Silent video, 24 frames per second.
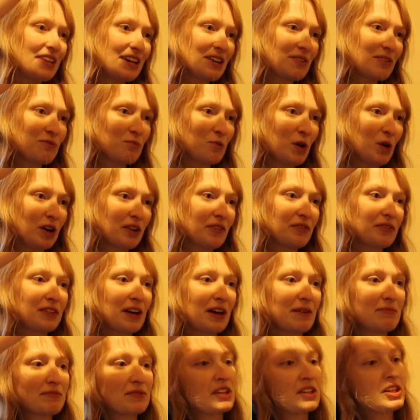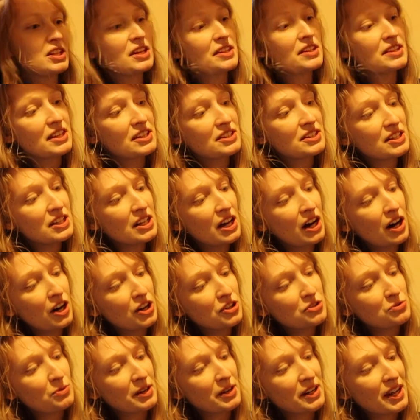think one of them, this
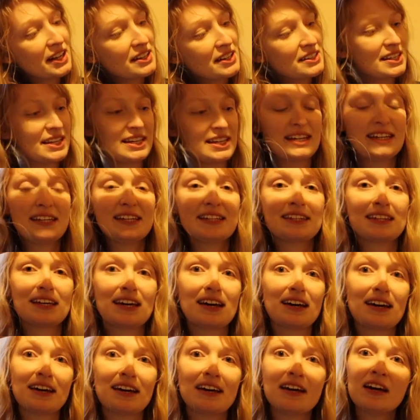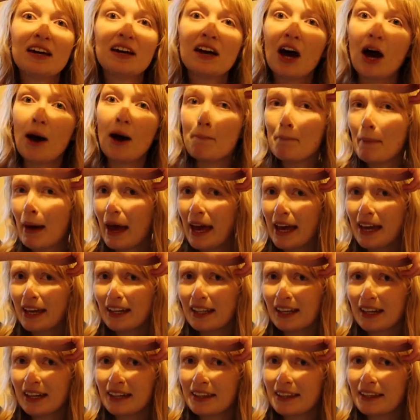large one, that's either a
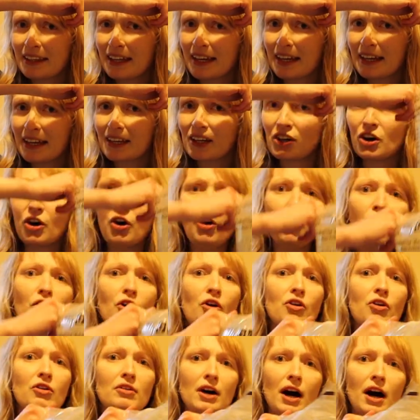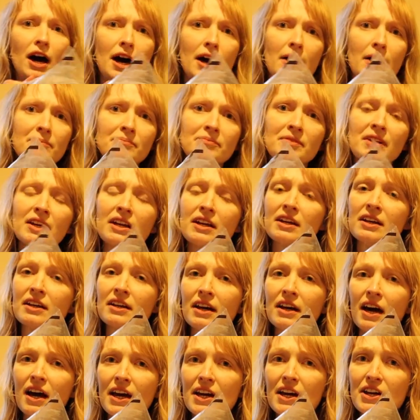male, I think, or
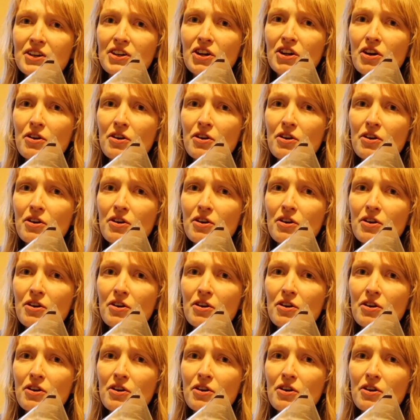it